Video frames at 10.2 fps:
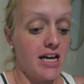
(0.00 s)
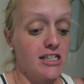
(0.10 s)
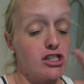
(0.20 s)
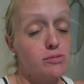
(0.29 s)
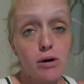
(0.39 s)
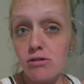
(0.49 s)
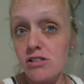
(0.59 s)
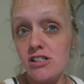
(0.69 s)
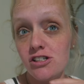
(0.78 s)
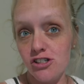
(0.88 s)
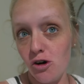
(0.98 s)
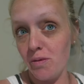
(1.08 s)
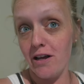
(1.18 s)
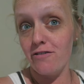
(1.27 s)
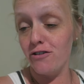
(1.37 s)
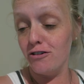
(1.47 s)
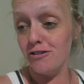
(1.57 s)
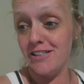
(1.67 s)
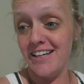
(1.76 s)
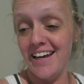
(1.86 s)
exposed to so many
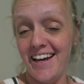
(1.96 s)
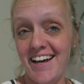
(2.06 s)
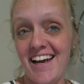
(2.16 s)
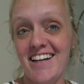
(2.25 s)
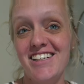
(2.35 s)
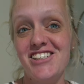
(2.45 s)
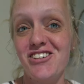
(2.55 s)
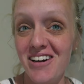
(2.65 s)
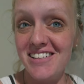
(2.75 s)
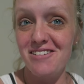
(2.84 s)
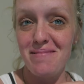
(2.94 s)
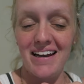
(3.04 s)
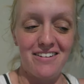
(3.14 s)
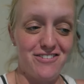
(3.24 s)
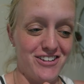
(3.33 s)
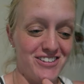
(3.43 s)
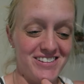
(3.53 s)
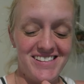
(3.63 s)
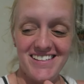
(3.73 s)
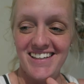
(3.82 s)
foods and enjoy so many
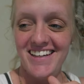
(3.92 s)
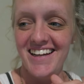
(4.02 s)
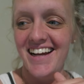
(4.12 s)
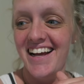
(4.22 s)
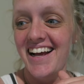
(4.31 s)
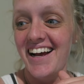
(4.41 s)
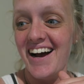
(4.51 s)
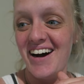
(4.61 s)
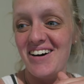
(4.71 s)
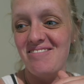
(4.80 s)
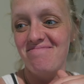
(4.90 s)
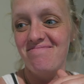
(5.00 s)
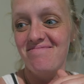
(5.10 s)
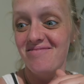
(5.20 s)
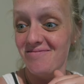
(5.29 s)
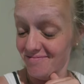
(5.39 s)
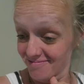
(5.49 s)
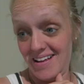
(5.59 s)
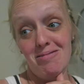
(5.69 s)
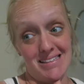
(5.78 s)
foods. Um,
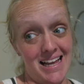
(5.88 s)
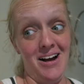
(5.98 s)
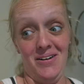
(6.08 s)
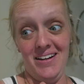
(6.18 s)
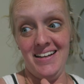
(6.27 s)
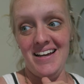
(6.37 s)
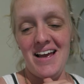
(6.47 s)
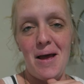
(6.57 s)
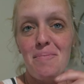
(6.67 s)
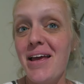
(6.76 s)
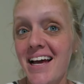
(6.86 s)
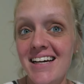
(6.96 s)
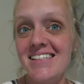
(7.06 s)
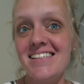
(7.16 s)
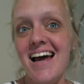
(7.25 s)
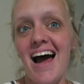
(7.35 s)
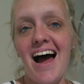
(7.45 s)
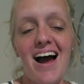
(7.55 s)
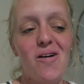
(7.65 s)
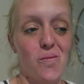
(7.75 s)
that was loud. Because
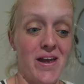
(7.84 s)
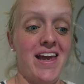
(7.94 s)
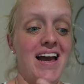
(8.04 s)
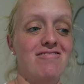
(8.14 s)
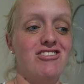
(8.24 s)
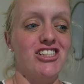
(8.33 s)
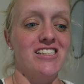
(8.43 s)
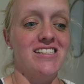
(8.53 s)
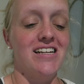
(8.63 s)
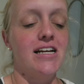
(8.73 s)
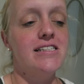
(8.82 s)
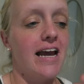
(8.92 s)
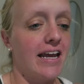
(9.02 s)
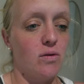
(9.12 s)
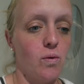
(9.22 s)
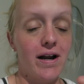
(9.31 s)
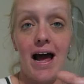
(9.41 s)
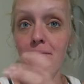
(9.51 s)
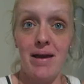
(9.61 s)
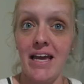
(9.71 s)
we have just taken what
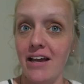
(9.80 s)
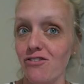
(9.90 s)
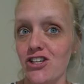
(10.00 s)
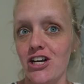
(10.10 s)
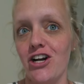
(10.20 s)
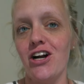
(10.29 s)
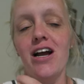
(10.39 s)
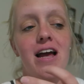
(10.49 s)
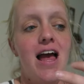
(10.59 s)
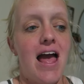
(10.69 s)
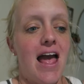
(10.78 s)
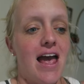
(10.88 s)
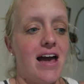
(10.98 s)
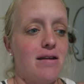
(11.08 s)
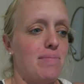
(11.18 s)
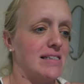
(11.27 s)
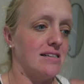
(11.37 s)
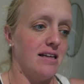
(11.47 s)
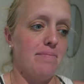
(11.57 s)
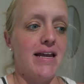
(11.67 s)
I'm making for dinner and
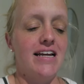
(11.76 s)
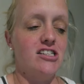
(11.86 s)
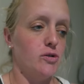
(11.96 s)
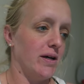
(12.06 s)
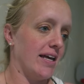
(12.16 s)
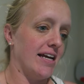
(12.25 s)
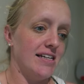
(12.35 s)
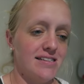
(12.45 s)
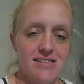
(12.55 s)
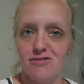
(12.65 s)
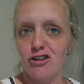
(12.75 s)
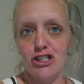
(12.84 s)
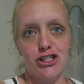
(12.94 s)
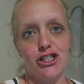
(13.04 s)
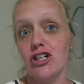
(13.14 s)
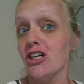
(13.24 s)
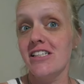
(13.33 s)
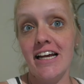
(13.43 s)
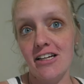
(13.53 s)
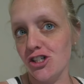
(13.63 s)
basically made it into a kid's version or a
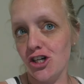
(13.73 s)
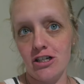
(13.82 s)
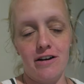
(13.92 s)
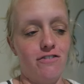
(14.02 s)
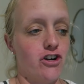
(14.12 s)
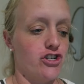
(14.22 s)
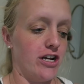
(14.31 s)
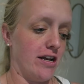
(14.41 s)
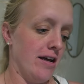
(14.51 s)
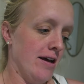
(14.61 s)
deconstructed version,